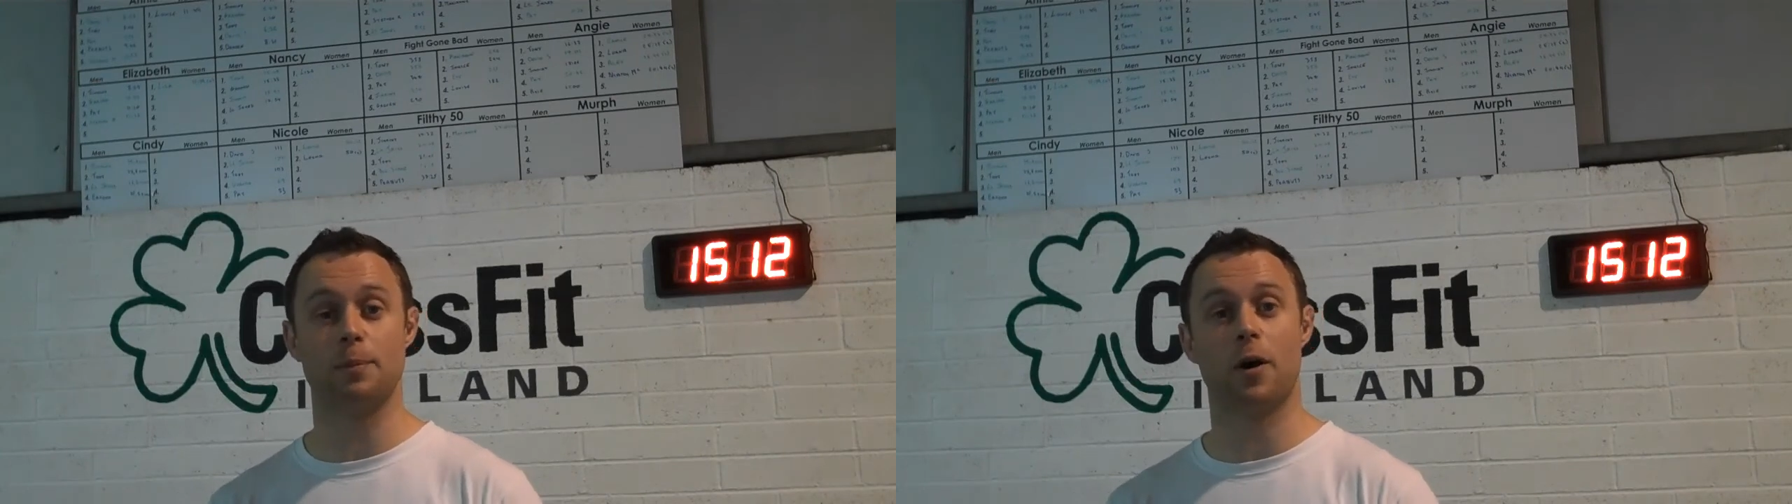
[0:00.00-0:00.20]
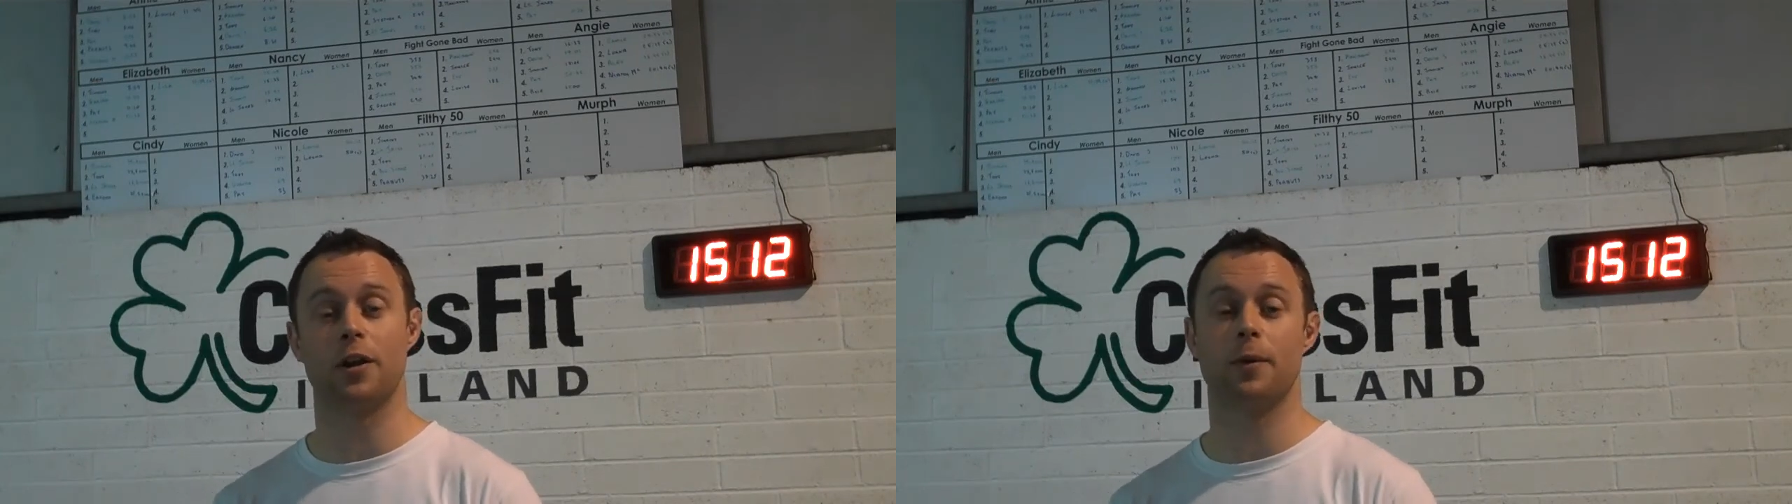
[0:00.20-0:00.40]

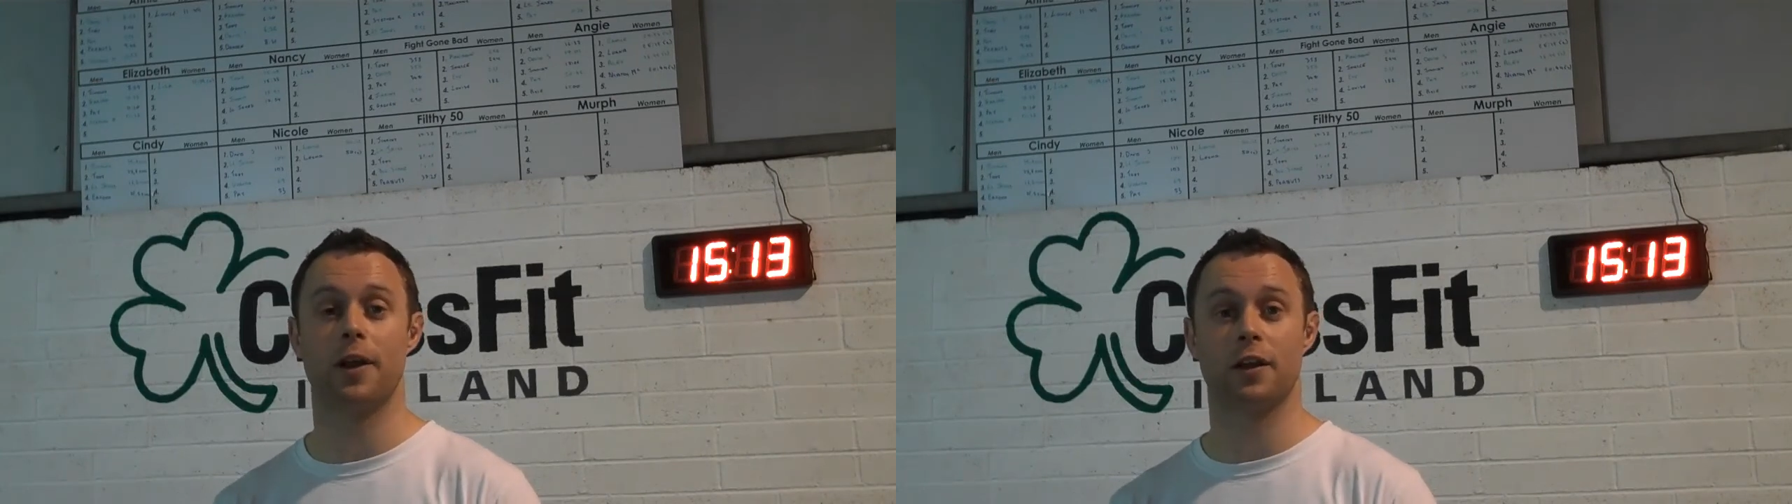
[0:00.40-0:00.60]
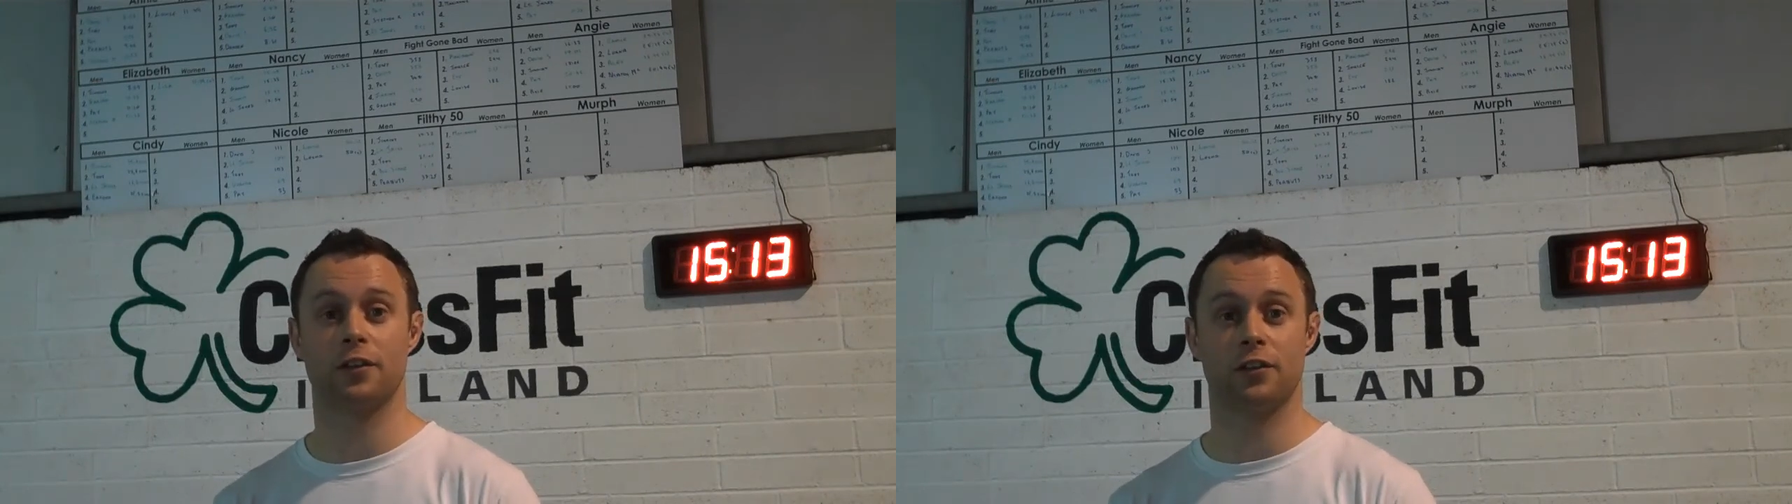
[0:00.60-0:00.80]
bodyweight
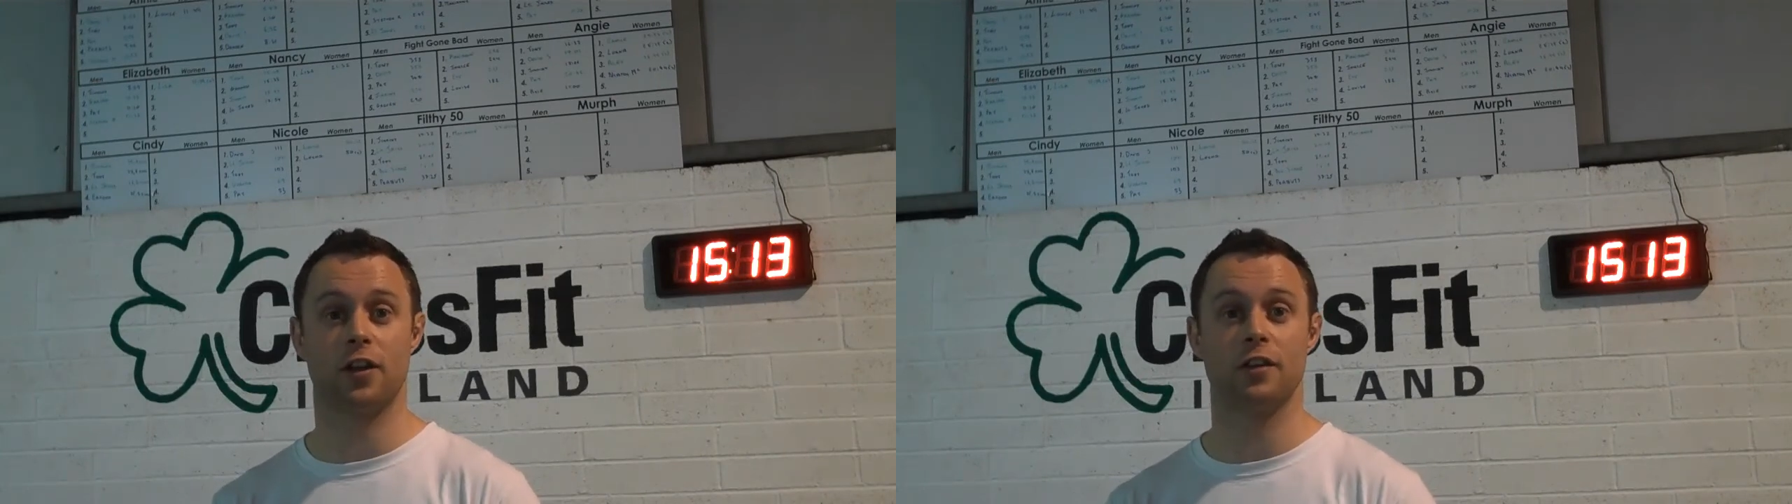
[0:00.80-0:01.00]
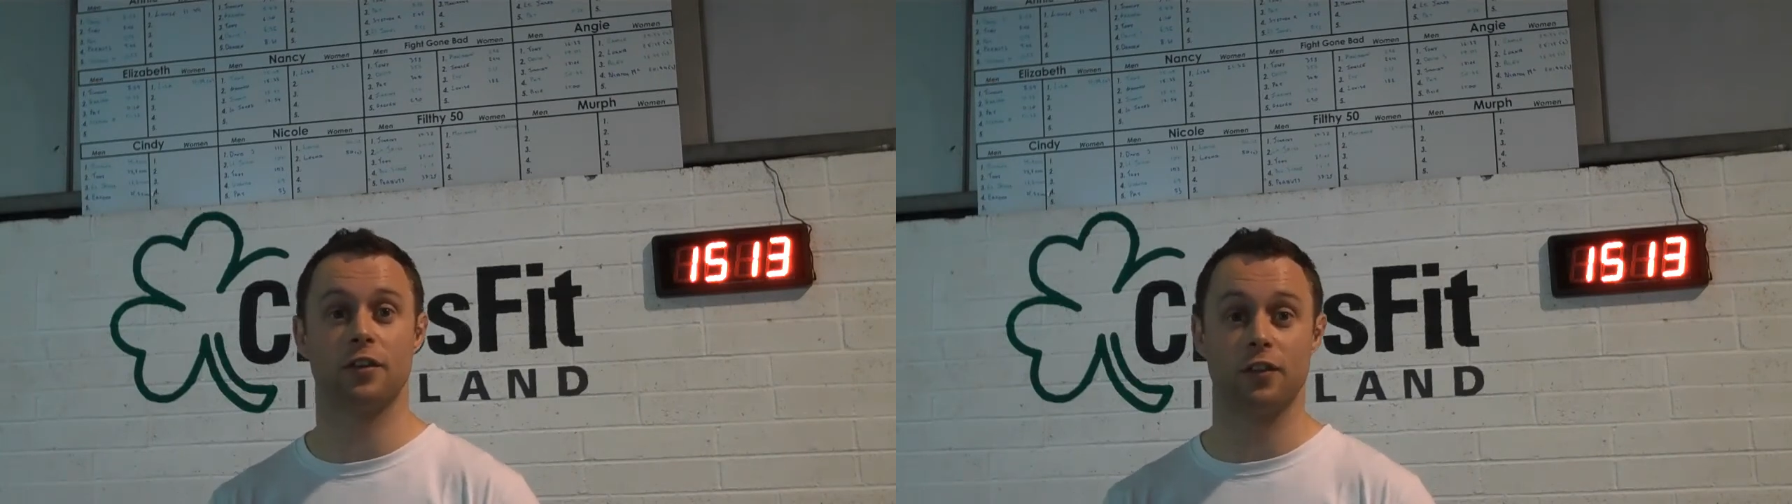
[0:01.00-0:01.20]

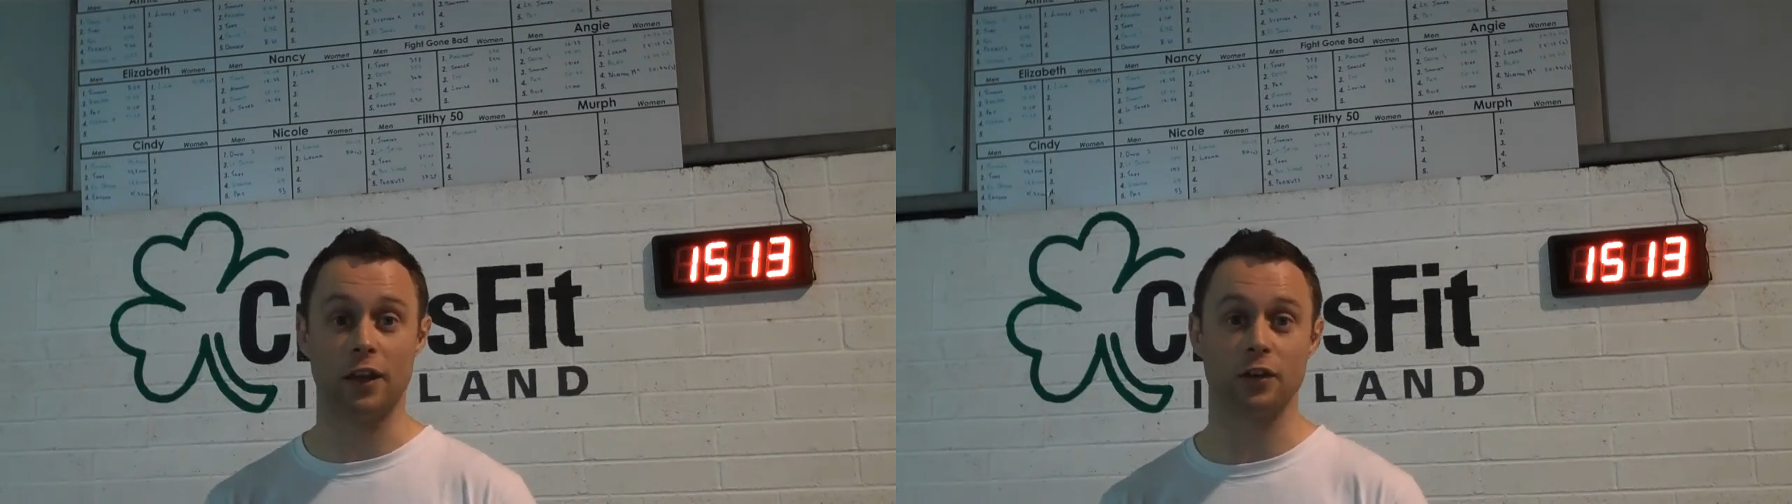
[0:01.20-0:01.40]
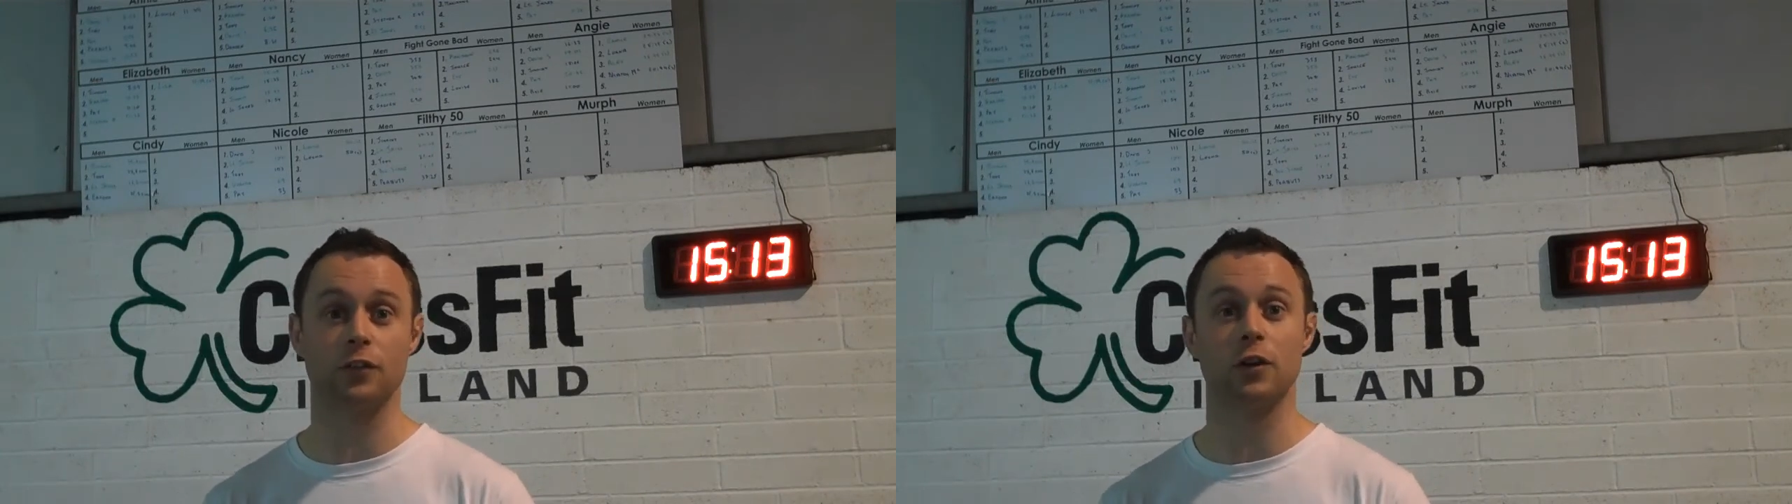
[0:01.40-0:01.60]
exercises,
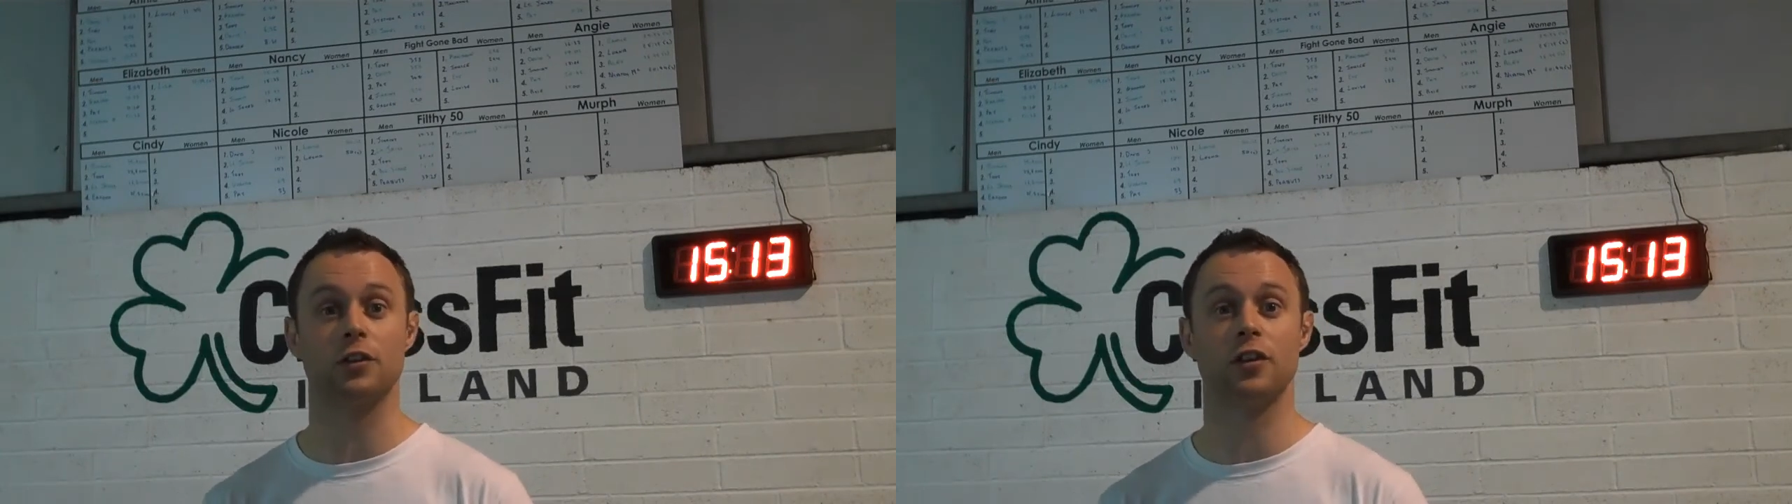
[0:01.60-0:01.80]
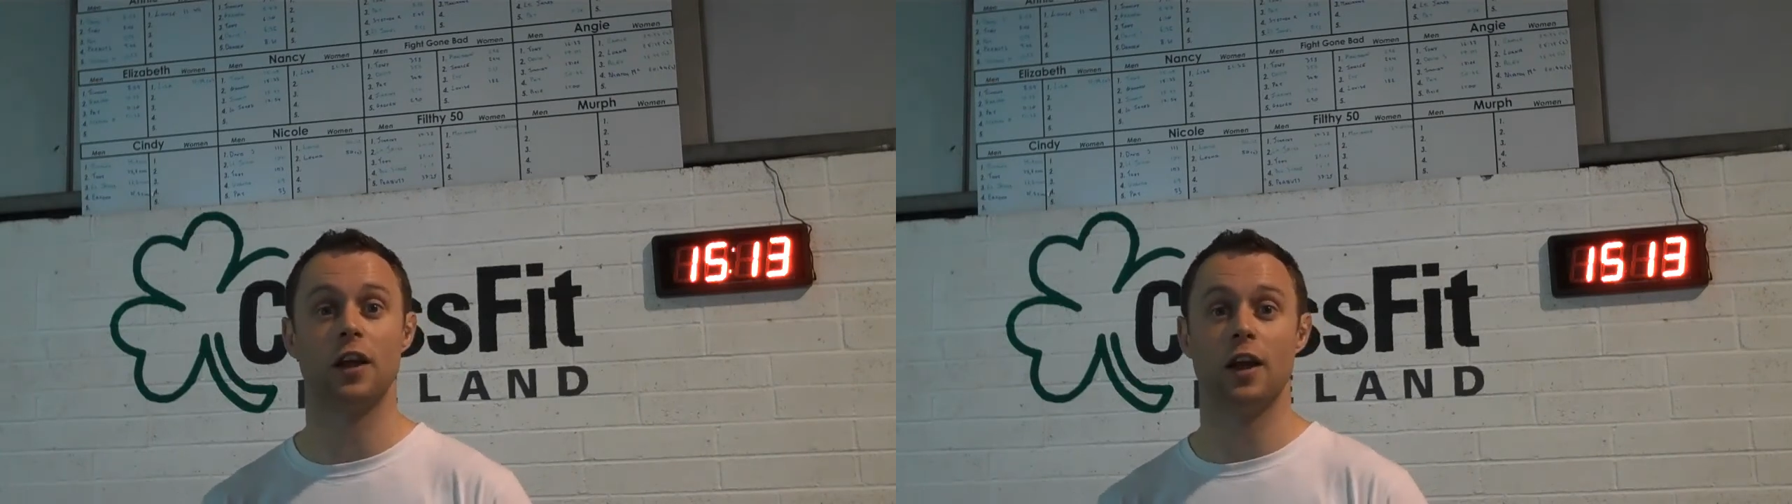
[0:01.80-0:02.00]
intervals,